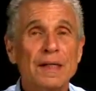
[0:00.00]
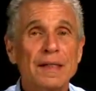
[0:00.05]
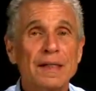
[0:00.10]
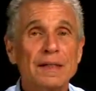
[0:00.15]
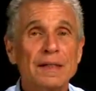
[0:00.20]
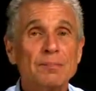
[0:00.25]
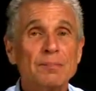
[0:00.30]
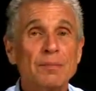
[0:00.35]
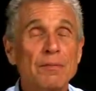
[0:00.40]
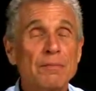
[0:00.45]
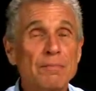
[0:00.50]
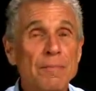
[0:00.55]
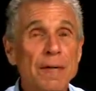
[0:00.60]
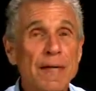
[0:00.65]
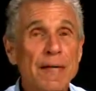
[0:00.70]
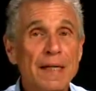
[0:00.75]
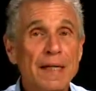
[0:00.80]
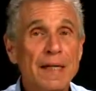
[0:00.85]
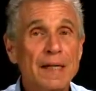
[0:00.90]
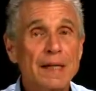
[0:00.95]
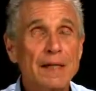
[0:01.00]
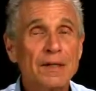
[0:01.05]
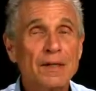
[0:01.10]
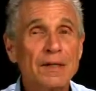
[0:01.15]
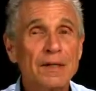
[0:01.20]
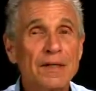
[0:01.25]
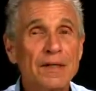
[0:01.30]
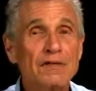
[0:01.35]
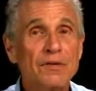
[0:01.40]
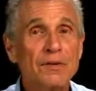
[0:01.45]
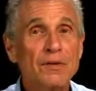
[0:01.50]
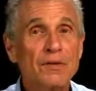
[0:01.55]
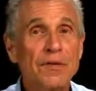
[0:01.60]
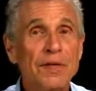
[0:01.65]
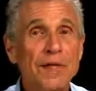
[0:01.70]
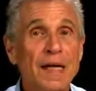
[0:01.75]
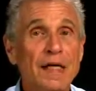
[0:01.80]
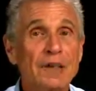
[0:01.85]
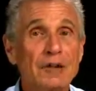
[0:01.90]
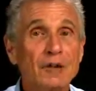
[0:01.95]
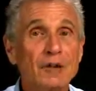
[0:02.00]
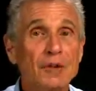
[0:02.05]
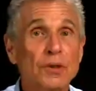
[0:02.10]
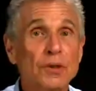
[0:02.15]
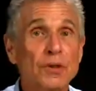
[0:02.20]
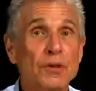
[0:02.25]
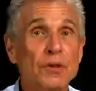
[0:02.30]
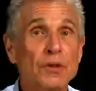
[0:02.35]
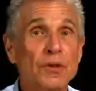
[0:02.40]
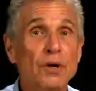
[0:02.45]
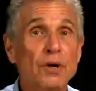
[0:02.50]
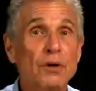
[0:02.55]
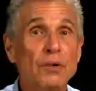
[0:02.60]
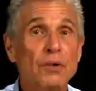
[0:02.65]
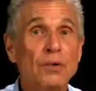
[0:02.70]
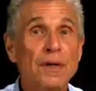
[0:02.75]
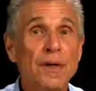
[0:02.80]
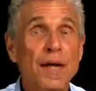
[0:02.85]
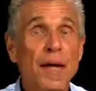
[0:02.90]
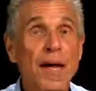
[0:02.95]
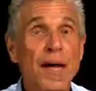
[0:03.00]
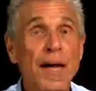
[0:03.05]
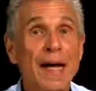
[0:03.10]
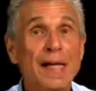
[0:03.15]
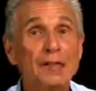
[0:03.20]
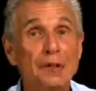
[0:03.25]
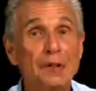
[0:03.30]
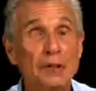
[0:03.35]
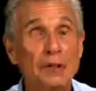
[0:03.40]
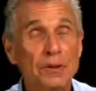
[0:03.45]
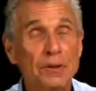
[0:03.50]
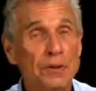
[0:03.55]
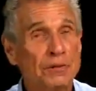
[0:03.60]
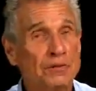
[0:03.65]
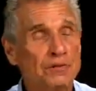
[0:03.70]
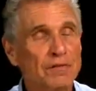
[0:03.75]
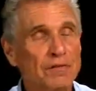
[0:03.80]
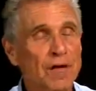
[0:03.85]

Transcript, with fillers: is permitted to give you a yes or no answer.